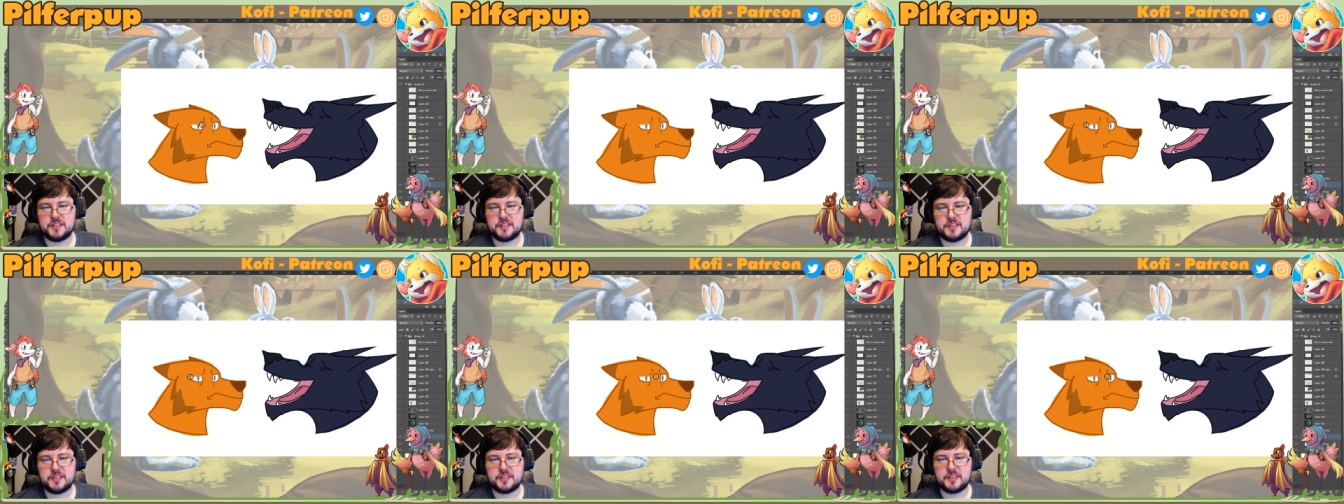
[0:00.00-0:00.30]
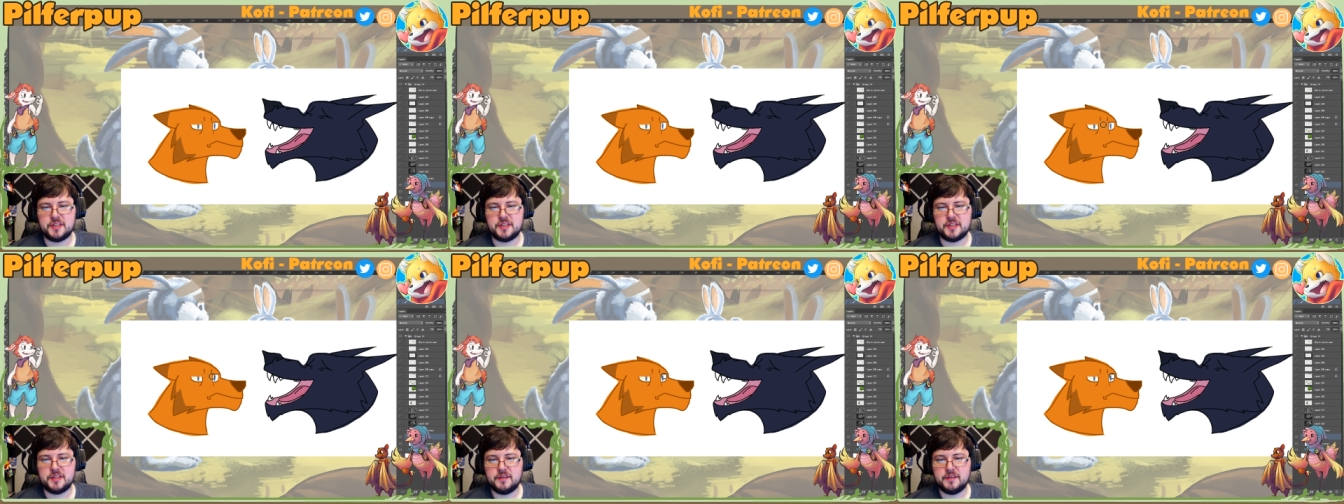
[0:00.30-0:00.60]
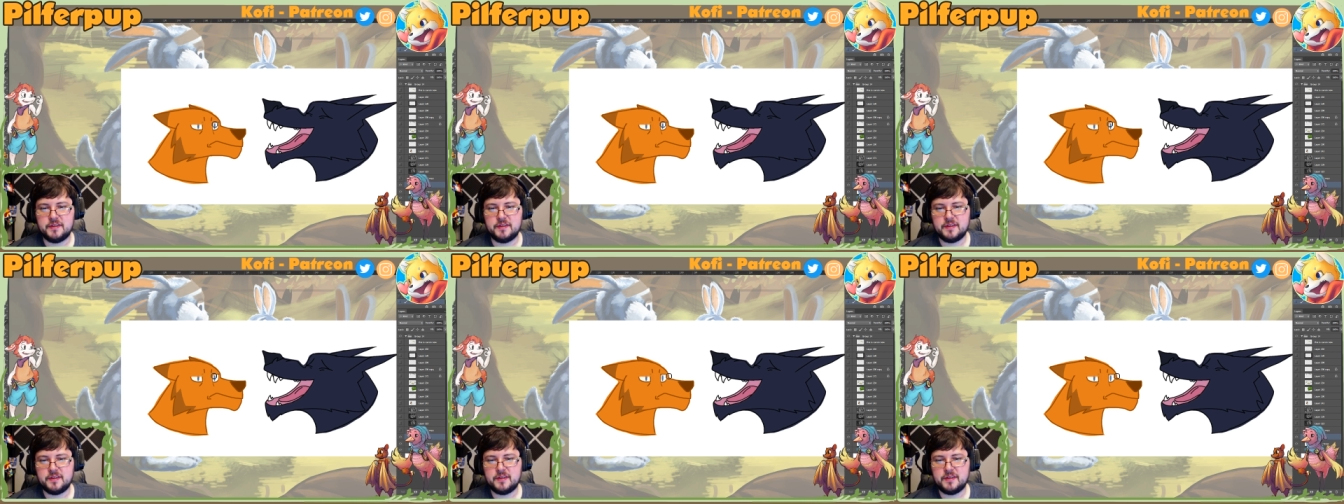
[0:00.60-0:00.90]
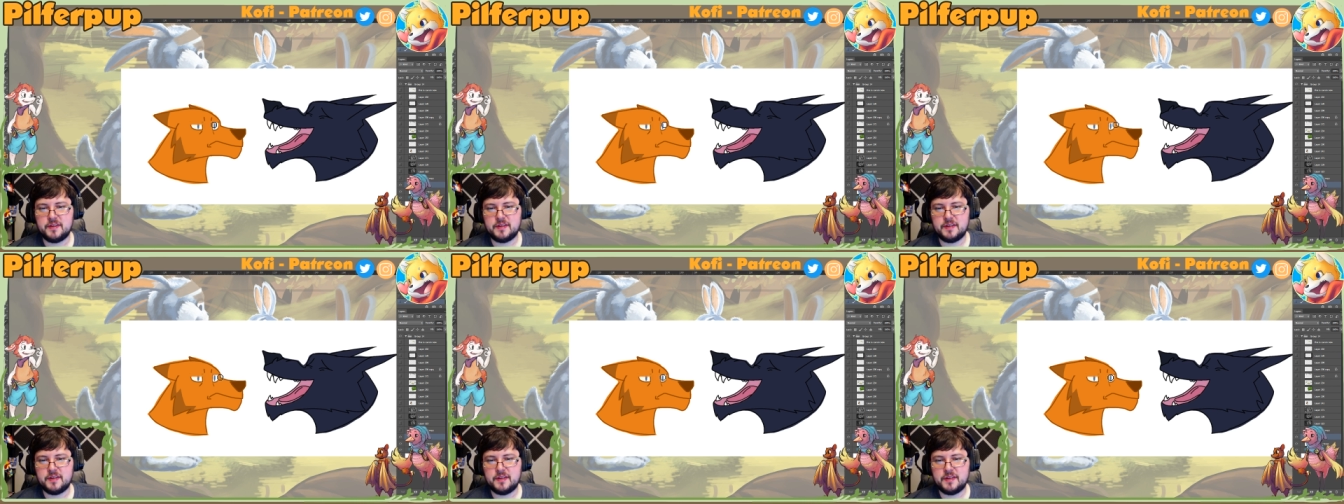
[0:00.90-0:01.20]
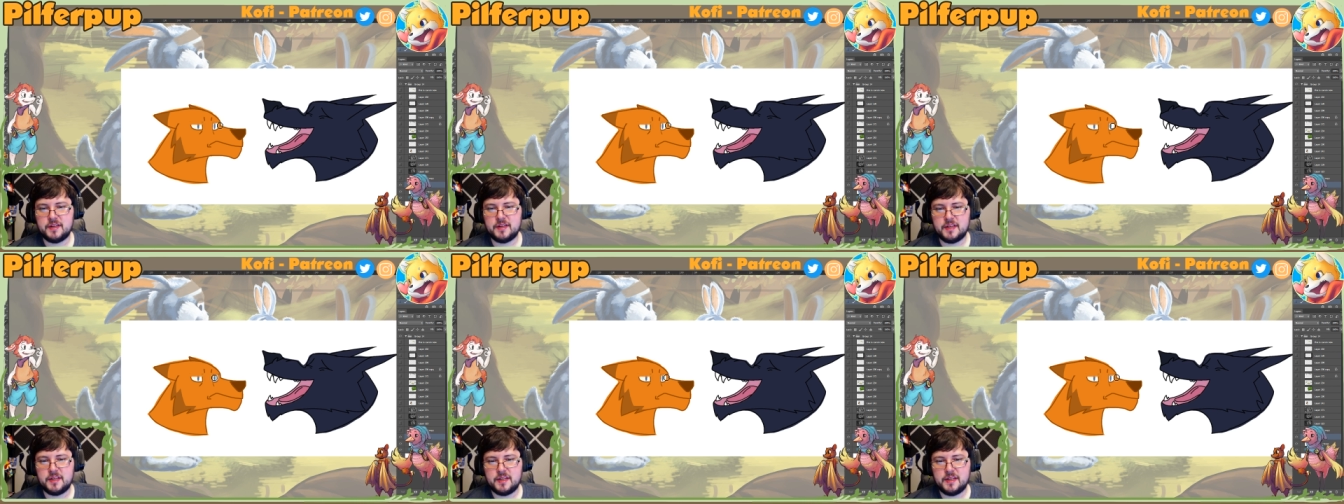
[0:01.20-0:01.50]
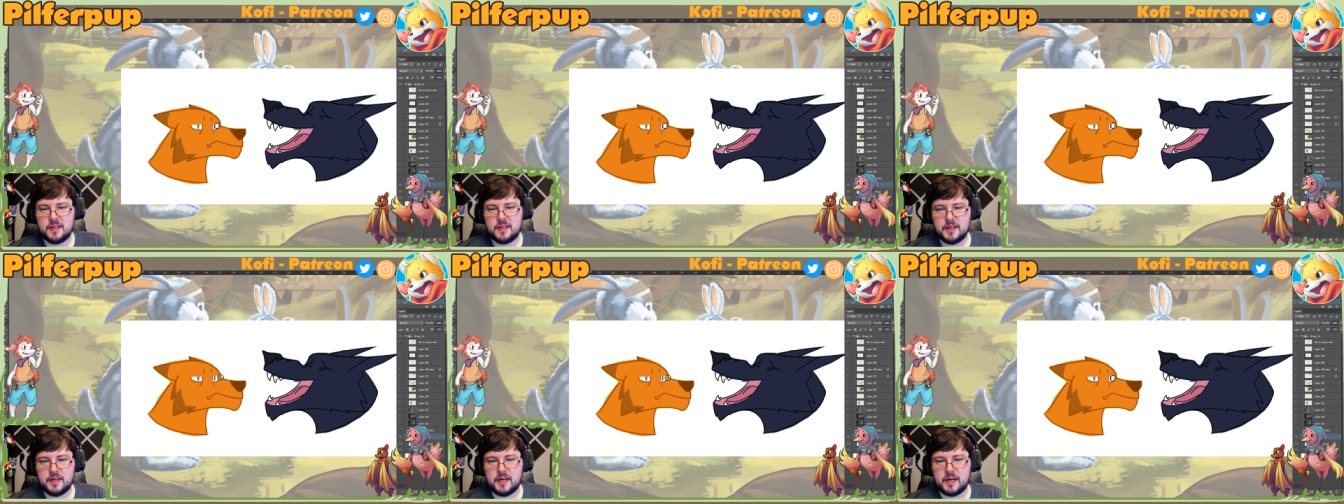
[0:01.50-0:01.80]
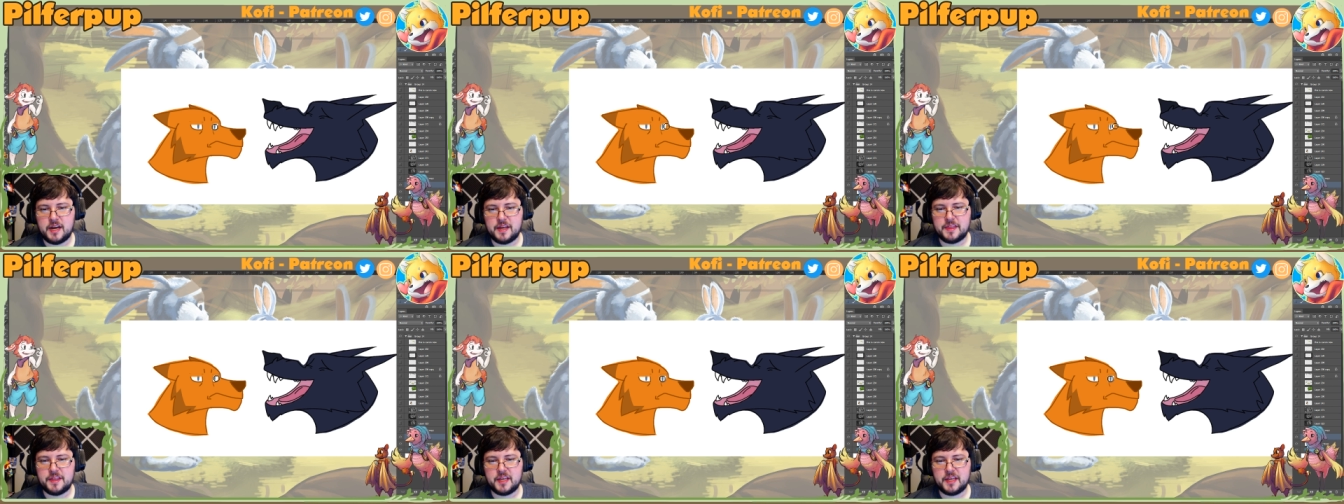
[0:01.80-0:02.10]
So
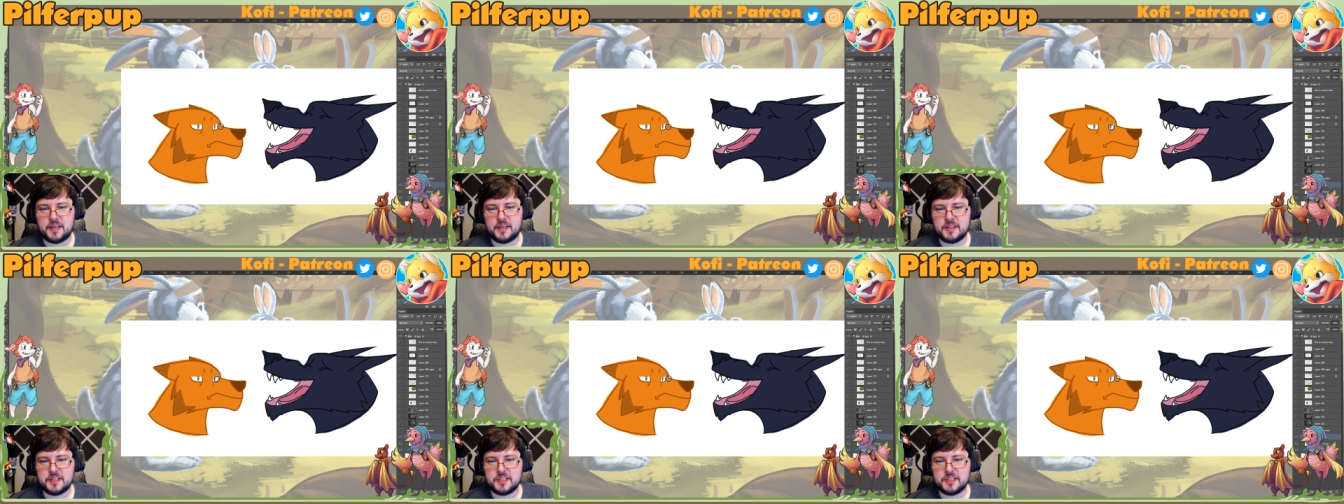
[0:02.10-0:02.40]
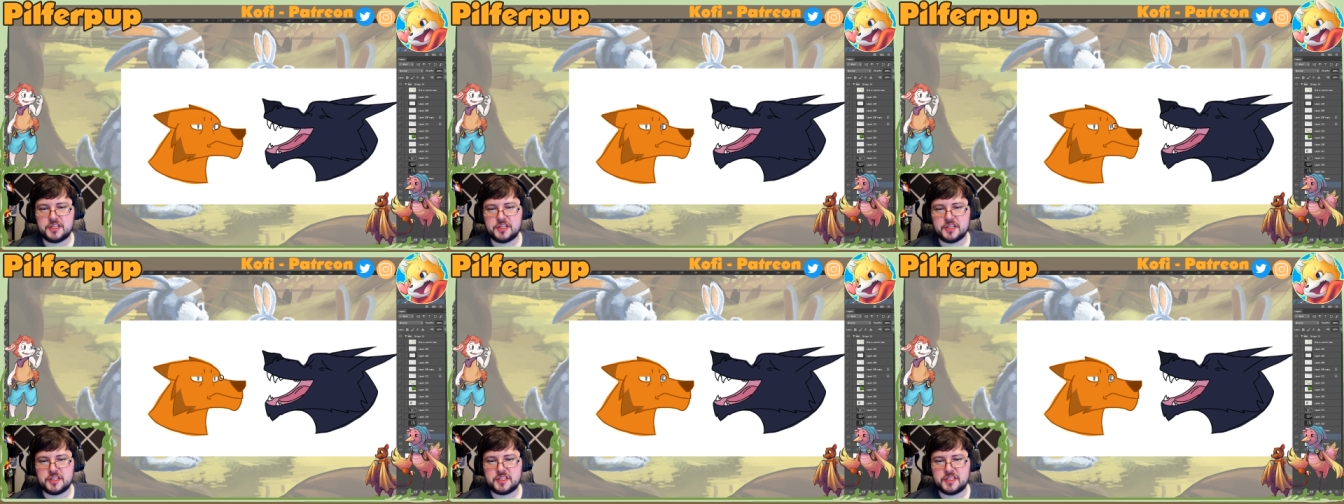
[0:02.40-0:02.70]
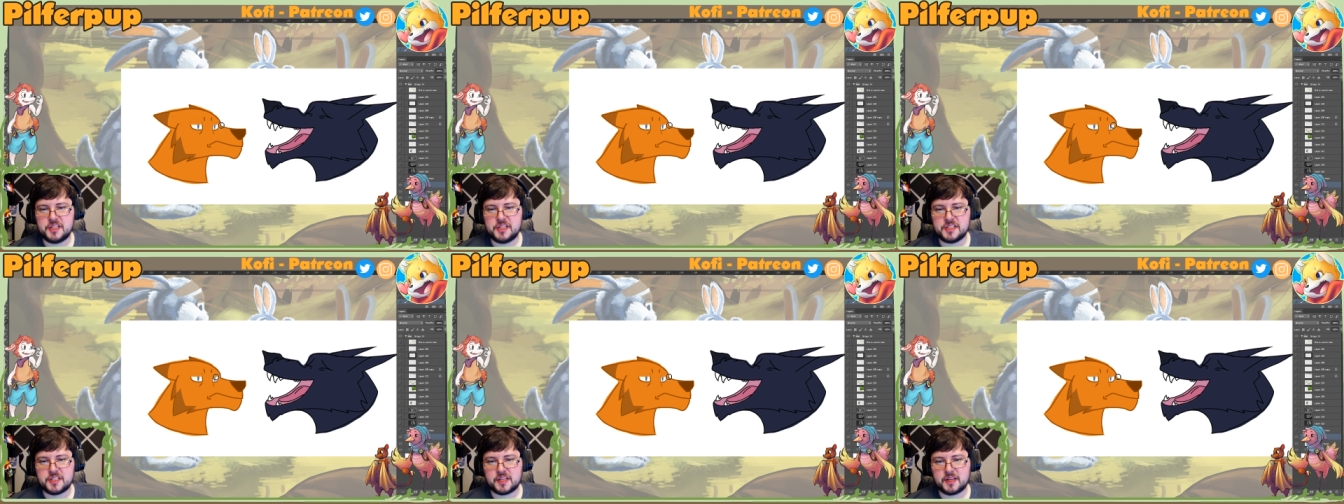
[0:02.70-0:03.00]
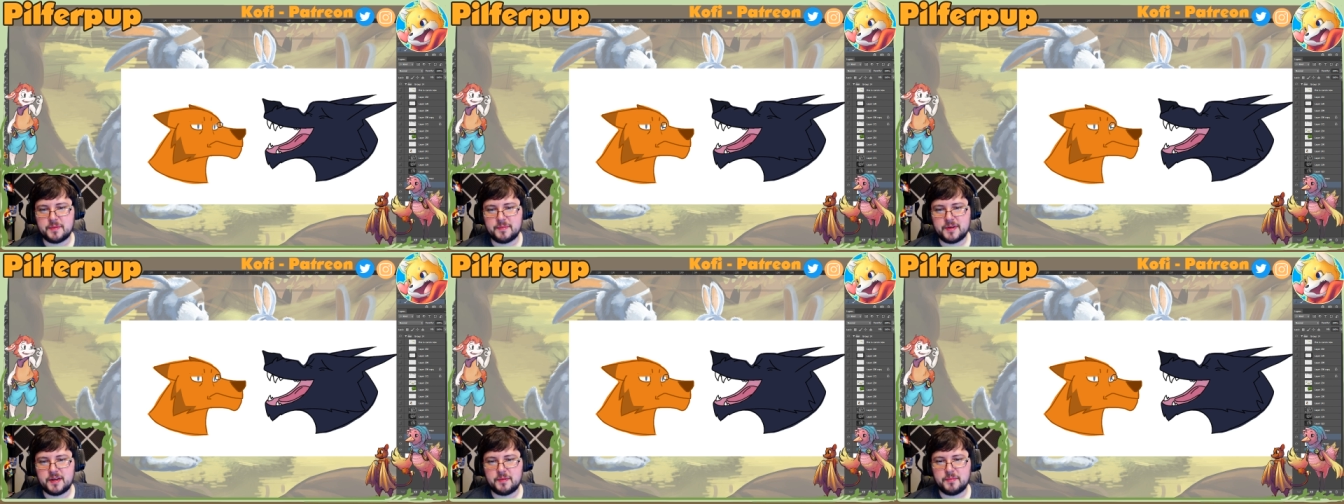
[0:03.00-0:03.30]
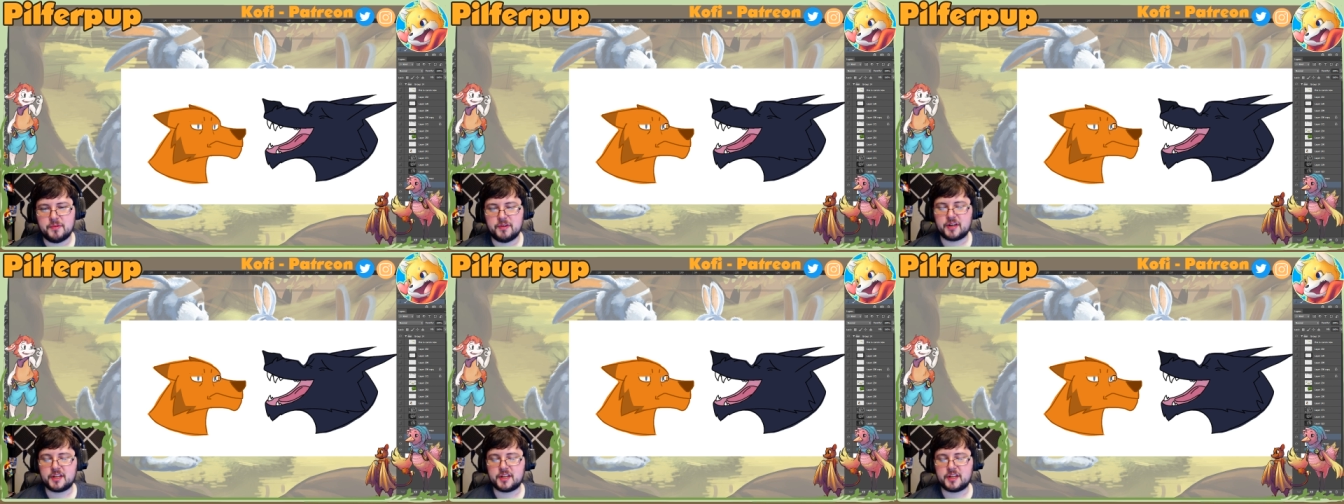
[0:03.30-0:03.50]
I think this just needs to come down more,